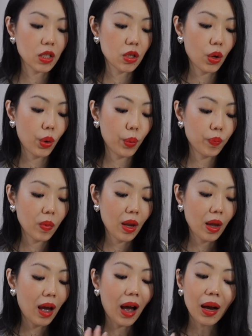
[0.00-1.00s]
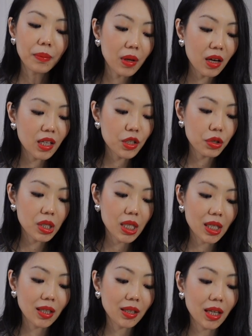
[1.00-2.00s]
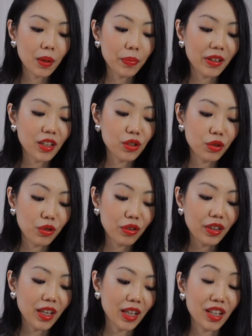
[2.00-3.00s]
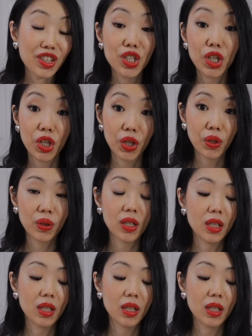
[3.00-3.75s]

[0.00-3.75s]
So I'm not interested in it, but I do think it's cute.